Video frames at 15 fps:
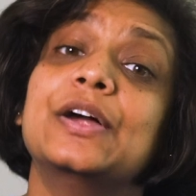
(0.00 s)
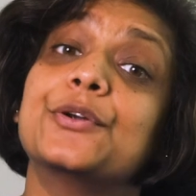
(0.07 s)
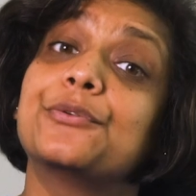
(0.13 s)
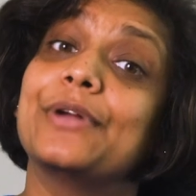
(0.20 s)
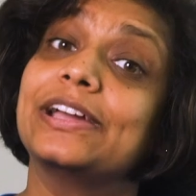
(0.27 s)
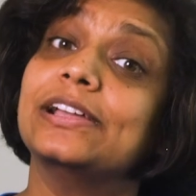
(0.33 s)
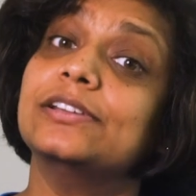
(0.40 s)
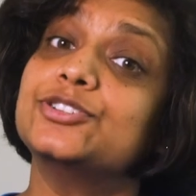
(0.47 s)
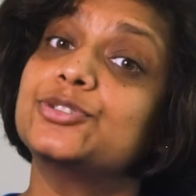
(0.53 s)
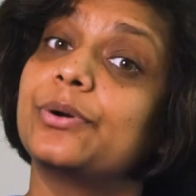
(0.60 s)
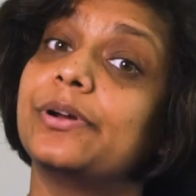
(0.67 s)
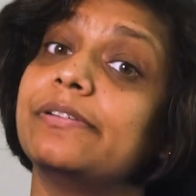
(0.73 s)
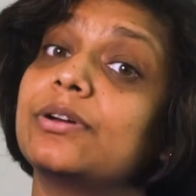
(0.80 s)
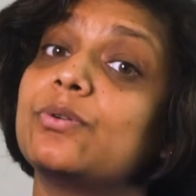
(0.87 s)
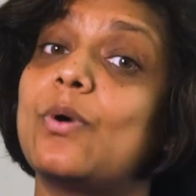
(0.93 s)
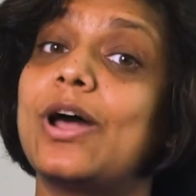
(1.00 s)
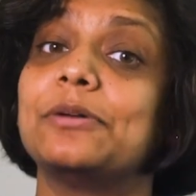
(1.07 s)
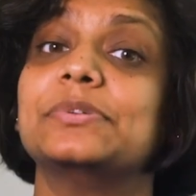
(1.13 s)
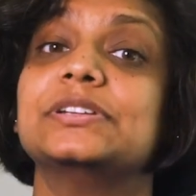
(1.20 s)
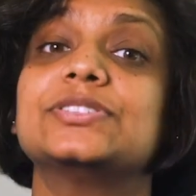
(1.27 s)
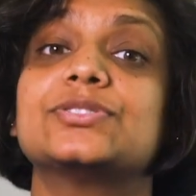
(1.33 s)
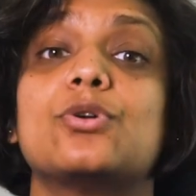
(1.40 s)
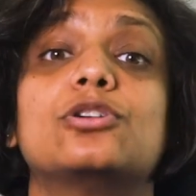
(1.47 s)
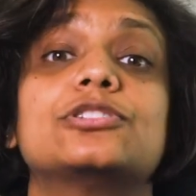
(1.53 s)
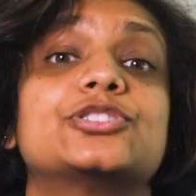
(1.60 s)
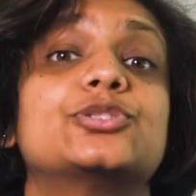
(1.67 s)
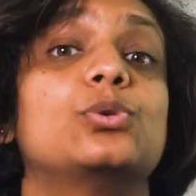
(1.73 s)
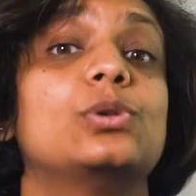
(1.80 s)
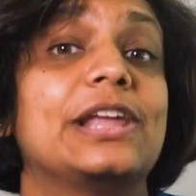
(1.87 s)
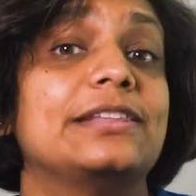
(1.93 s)
Regulatory requirements
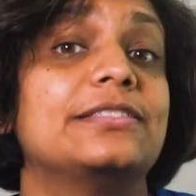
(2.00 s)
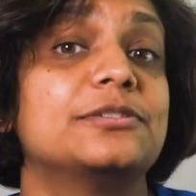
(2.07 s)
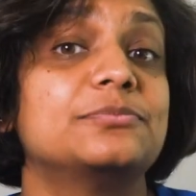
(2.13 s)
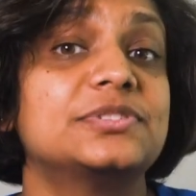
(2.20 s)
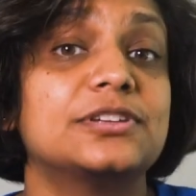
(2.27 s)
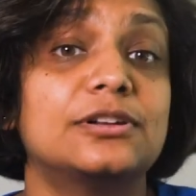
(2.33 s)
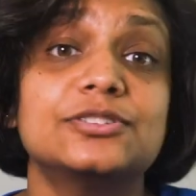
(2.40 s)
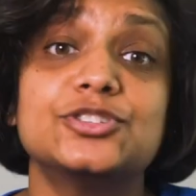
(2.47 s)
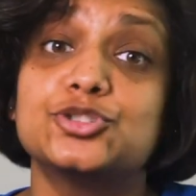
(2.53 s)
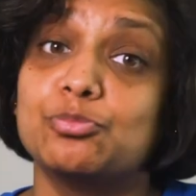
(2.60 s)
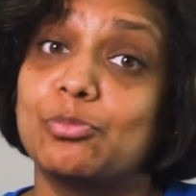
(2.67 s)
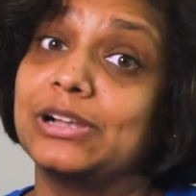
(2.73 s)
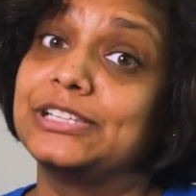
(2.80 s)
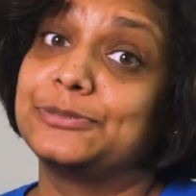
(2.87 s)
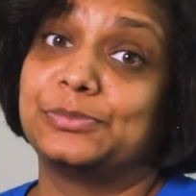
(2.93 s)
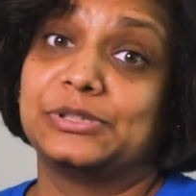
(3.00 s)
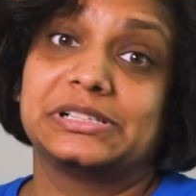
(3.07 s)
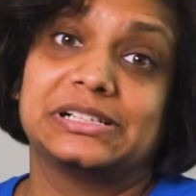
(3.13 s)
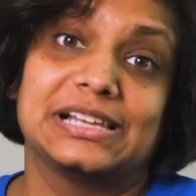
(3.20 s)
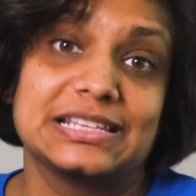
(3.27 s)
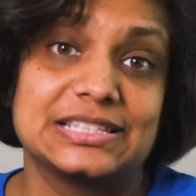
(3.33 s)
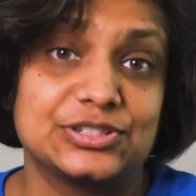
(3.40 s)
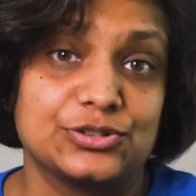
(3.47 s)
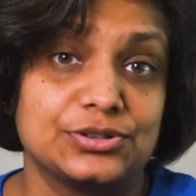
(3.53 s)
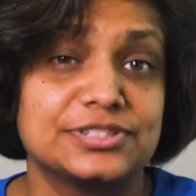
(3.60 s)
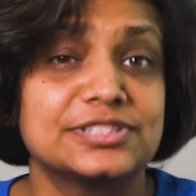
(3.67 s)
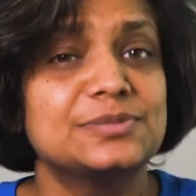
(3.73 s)
also lend themselves to multiple clusters,